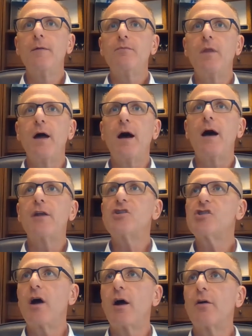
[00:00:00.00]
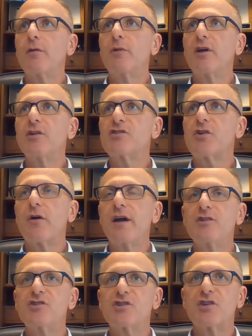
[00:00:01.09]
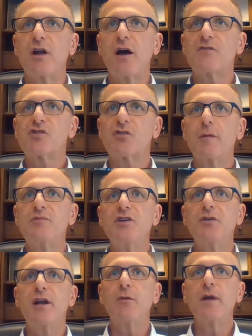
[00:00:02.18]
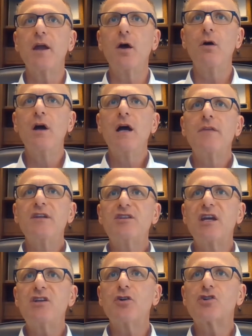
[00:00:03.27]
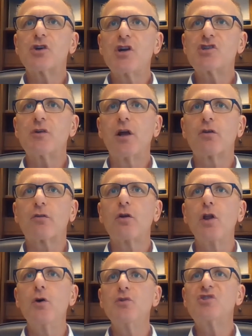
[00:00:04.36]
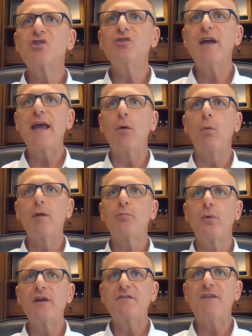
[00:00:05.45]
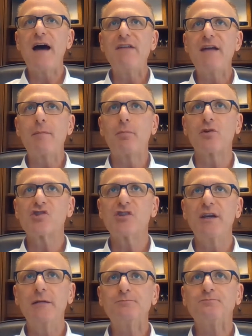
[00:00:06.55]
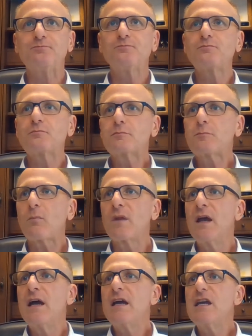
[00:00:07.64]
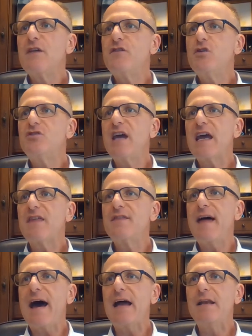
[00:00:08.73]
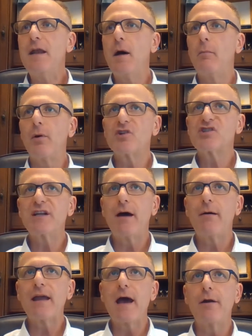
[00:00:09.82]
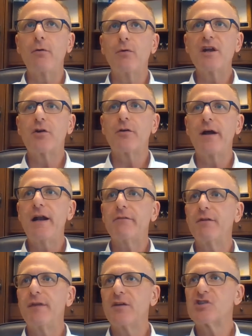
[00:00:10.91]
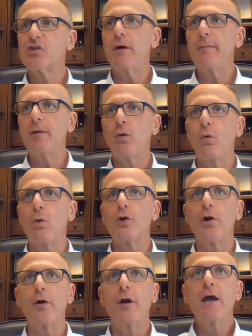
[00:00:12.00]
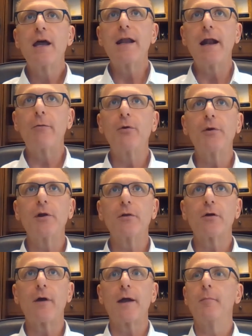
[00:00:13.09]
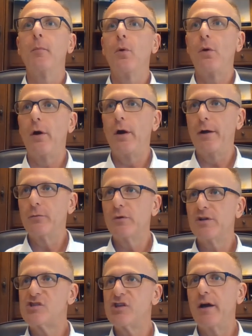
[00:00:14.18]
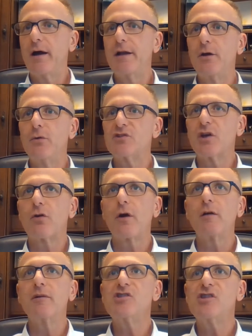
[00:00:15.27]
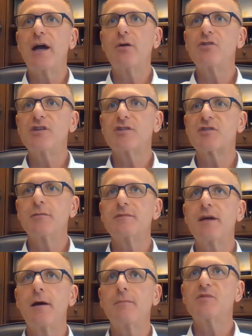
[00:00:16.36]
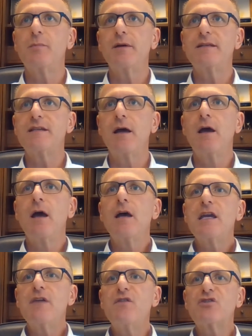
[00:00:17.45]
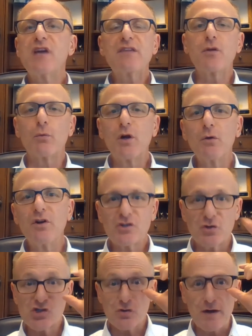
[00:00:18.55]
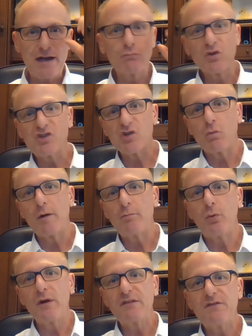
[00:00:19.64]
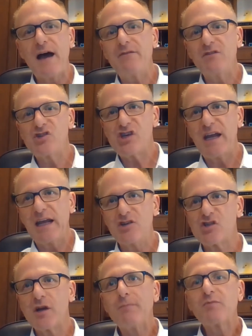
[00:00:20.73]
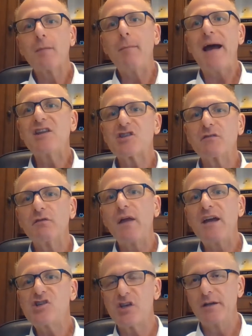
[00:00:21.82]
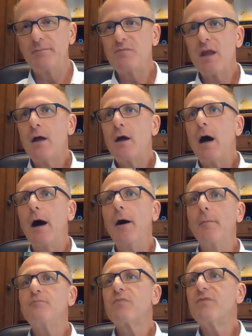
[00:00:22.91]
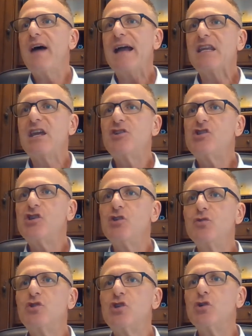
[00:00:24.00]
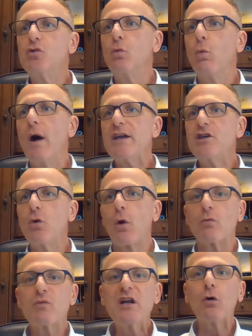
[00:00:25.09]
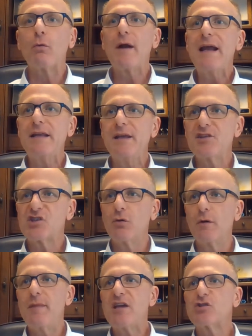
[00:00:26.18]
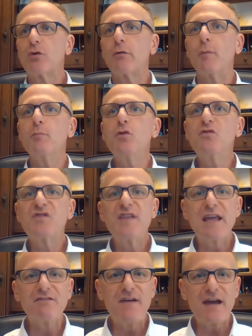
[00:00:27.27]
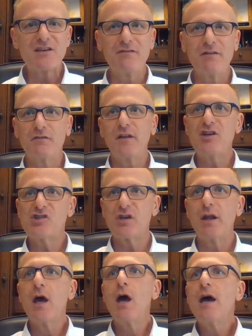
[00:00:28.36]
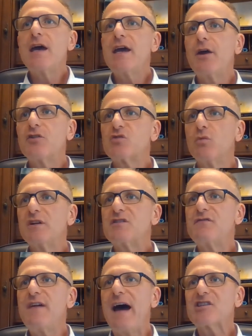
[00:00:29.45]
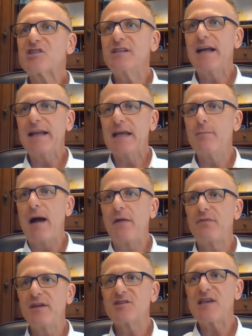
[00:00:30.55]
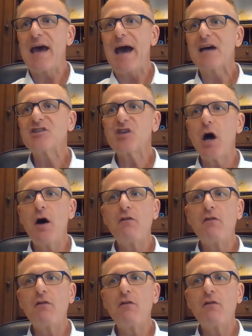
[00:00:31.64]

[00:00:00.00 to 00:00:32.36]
Not a shocker, because Craig is just an off-script dude. Here we go. The 10-year Treasury closed today at 1.58%. If you take that number, see, now I got to recreate everything so I'm in order, and I really don't look like a moron, which I know is incredibly challenging sometimes. But if you take the real interest rate, which is 1.5 and change, minus inflation, that gets you to what your real rate is. So it basically removes the effect of inflation. Here's what's fascinating about this. As of